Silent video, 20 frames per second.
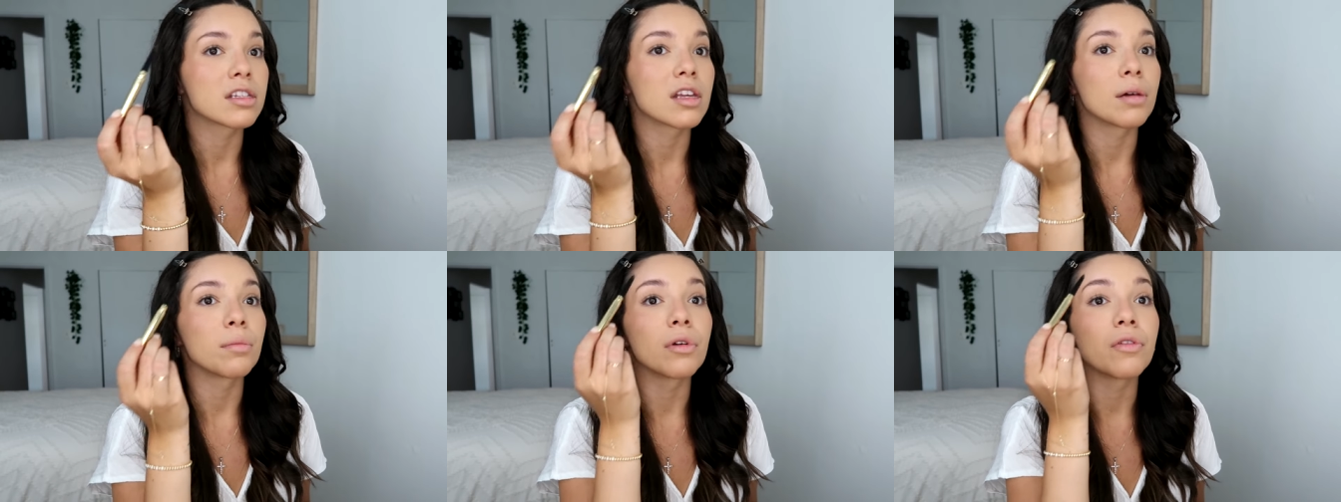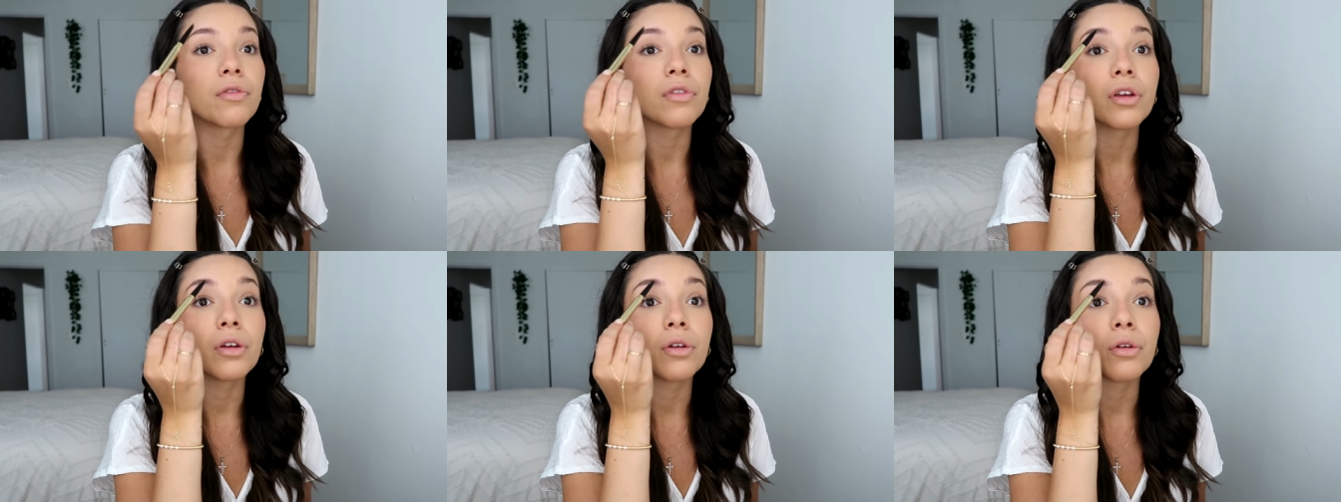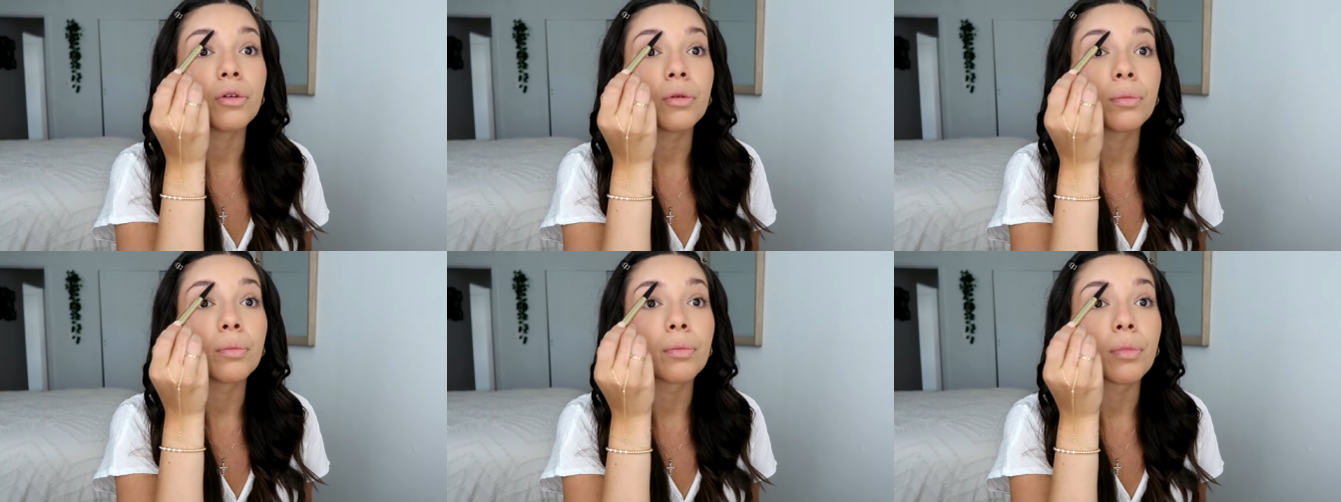some of
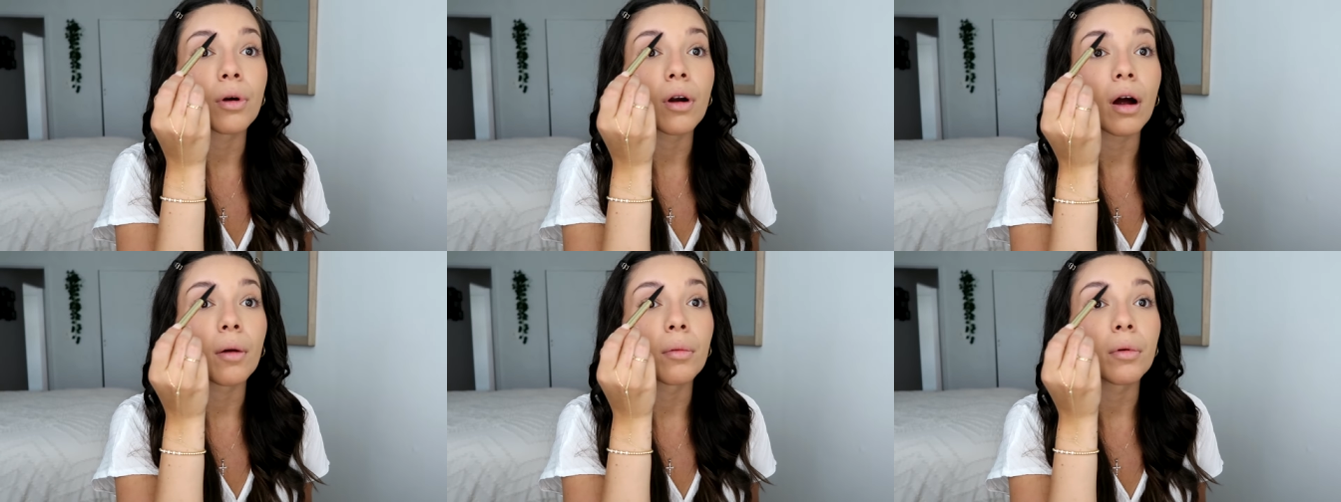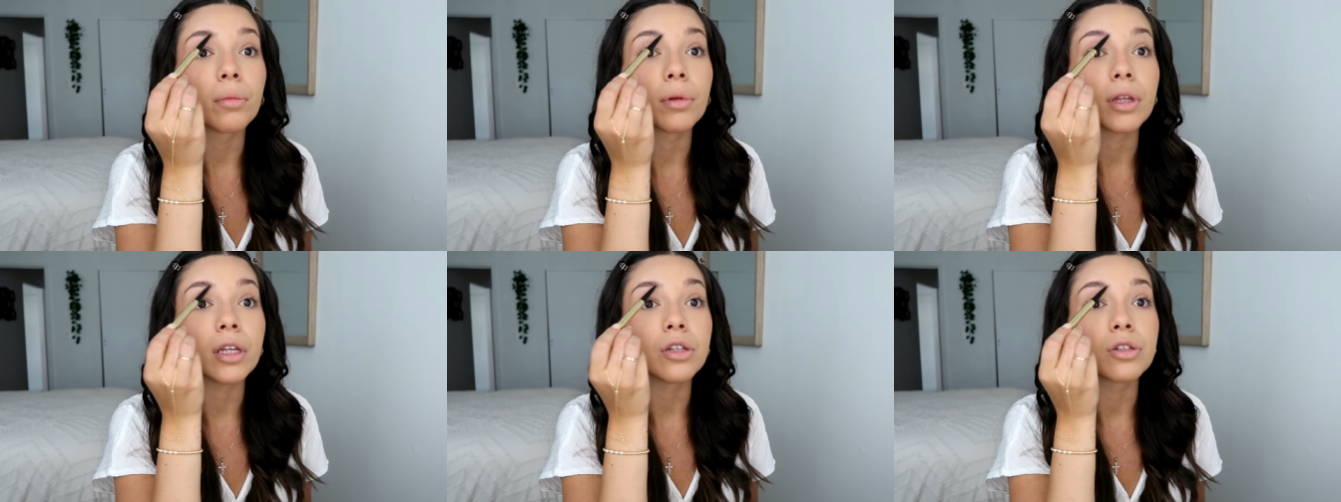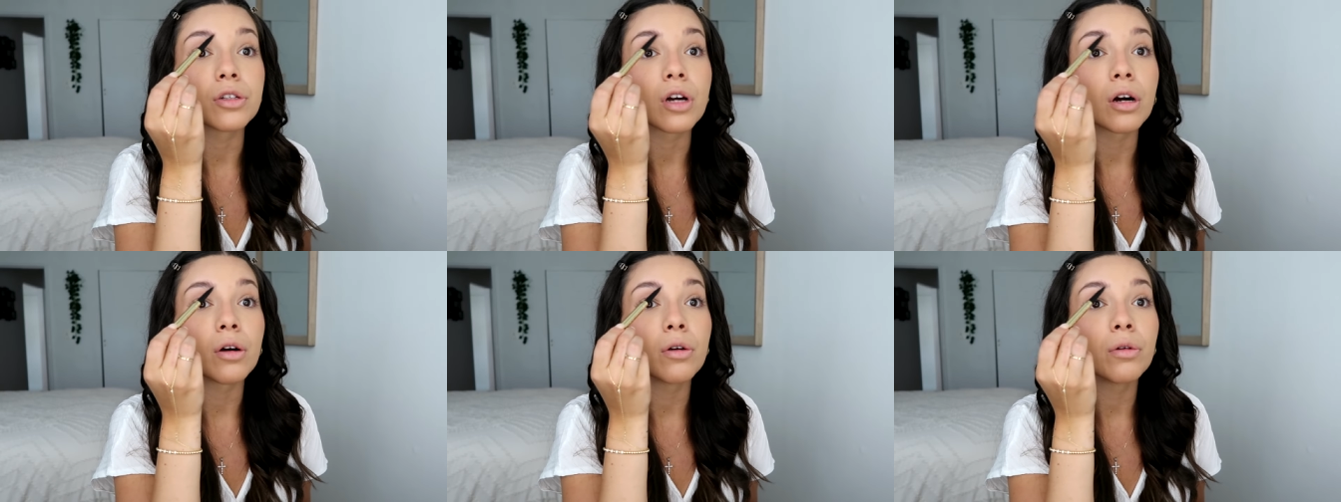you probably
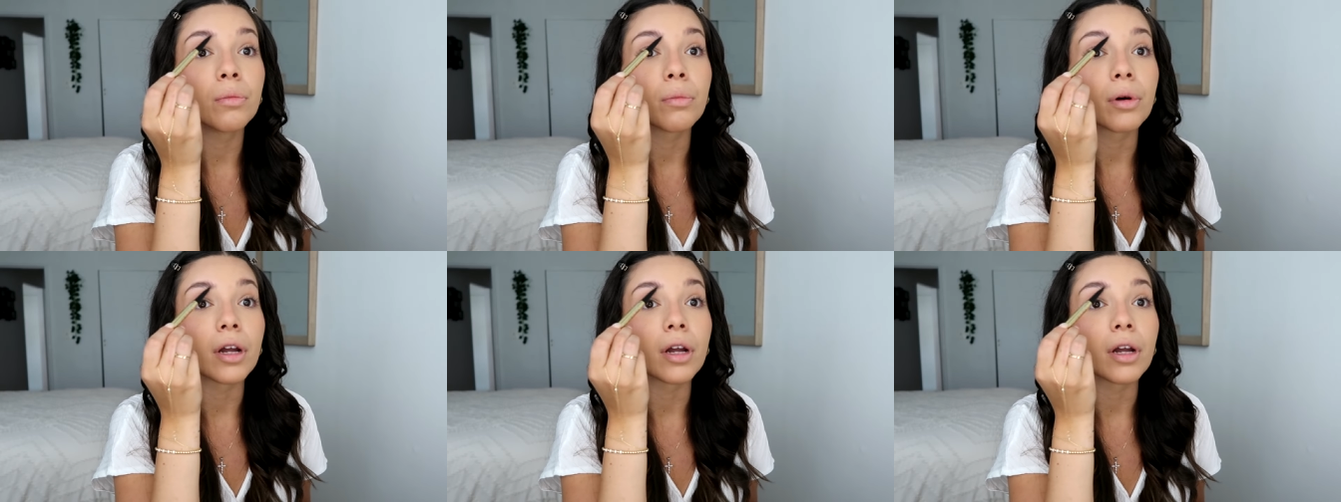don't,